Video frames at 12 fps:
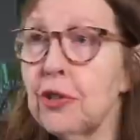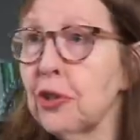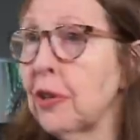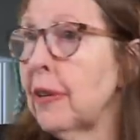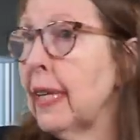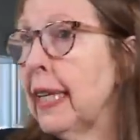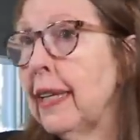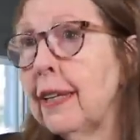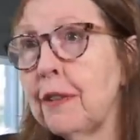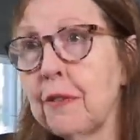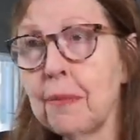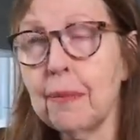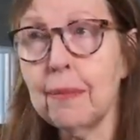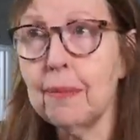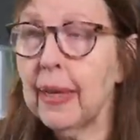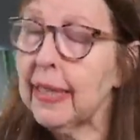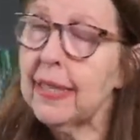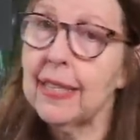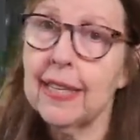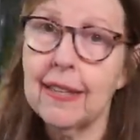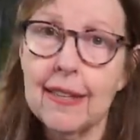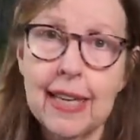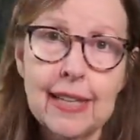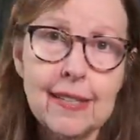journey of mixing
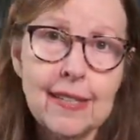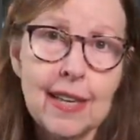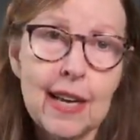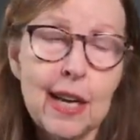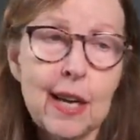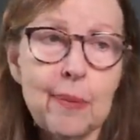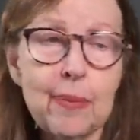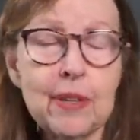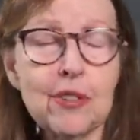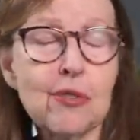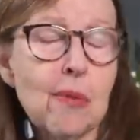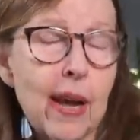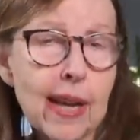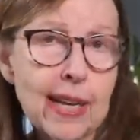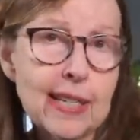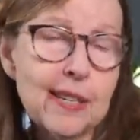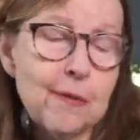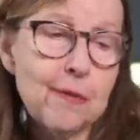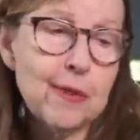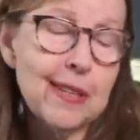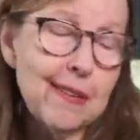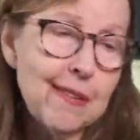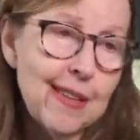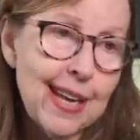things up and trying
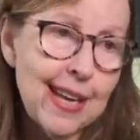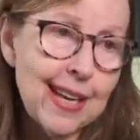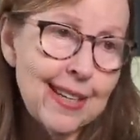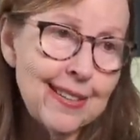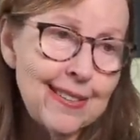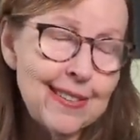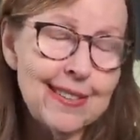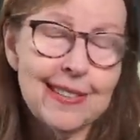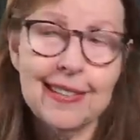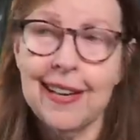different things.